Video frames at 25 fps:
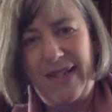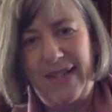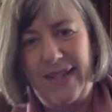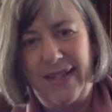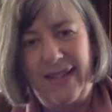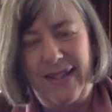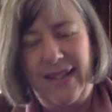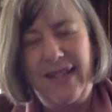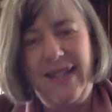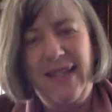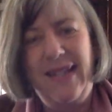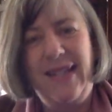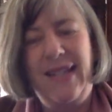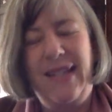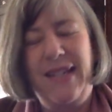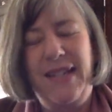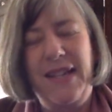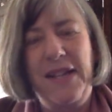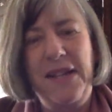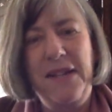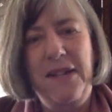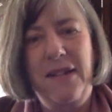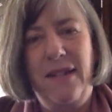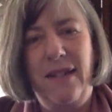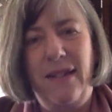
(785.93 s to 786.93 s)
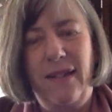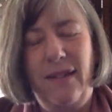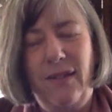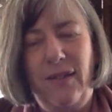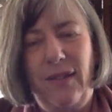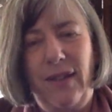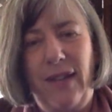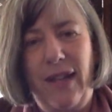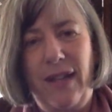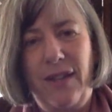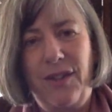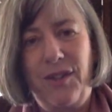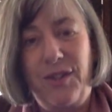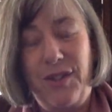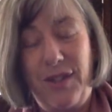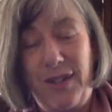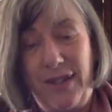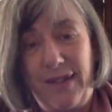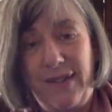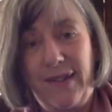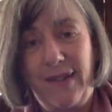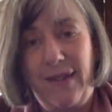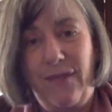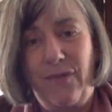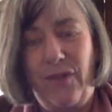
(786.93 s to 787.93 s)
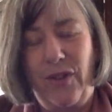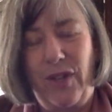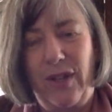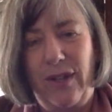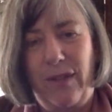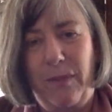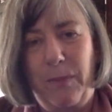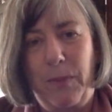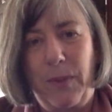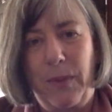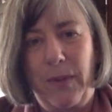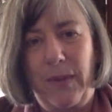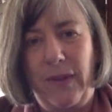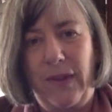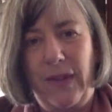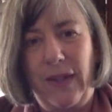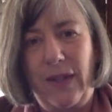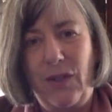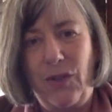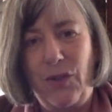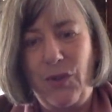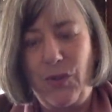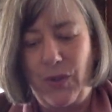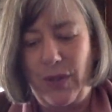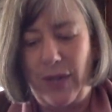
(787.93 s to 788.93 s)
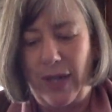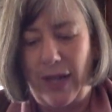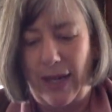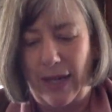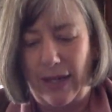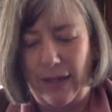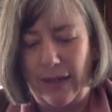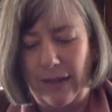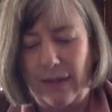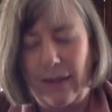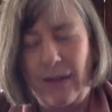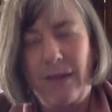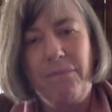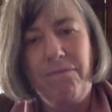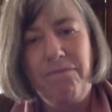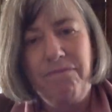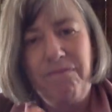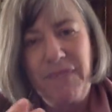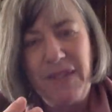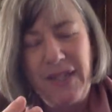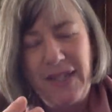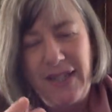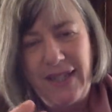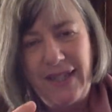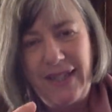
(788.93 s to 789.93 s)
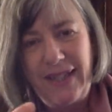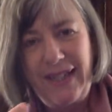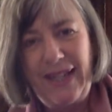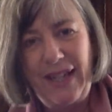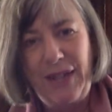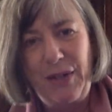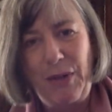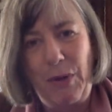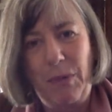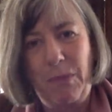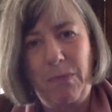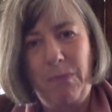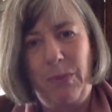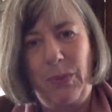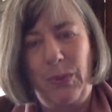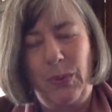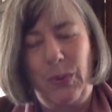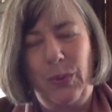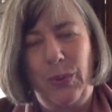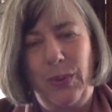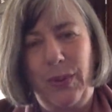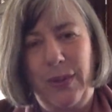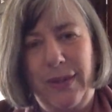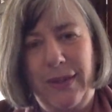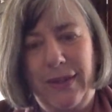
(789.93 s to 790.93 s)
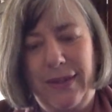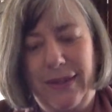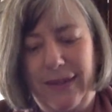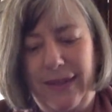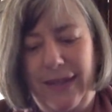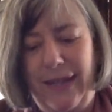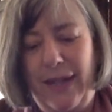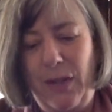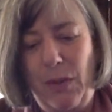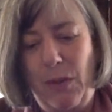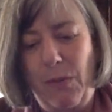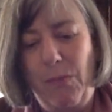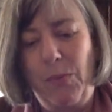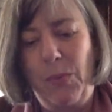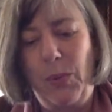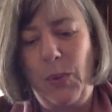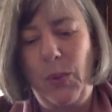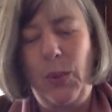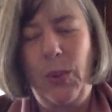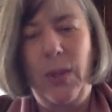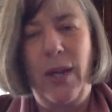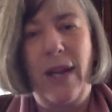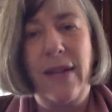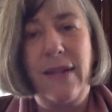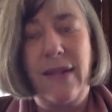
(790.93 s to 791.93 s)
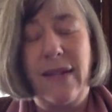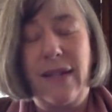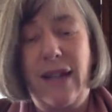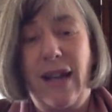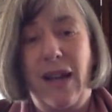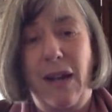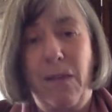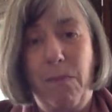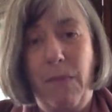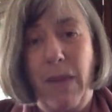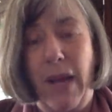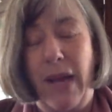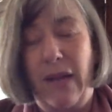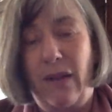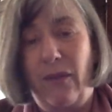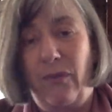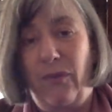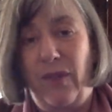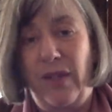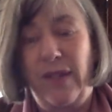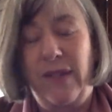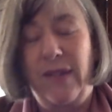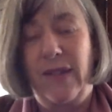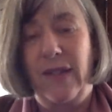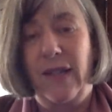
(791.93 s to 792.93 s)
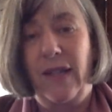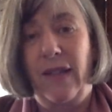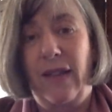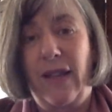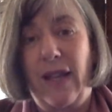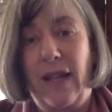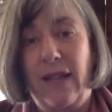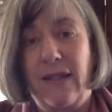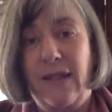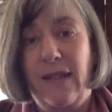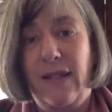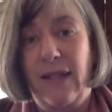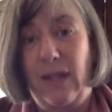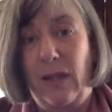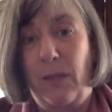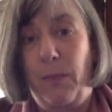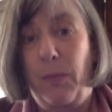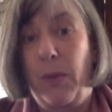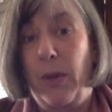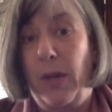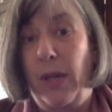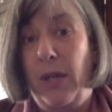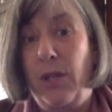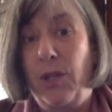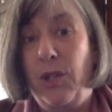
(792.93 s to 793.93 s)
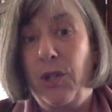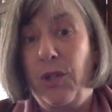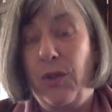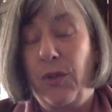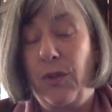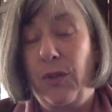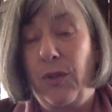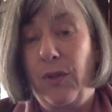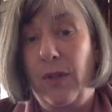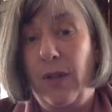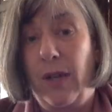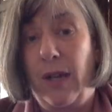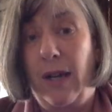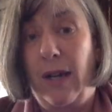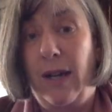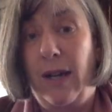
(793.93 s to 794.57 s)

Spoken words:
This is a done deal now. She's the vice presidential candidate. Get on board. Get on board and start manifesting that celebration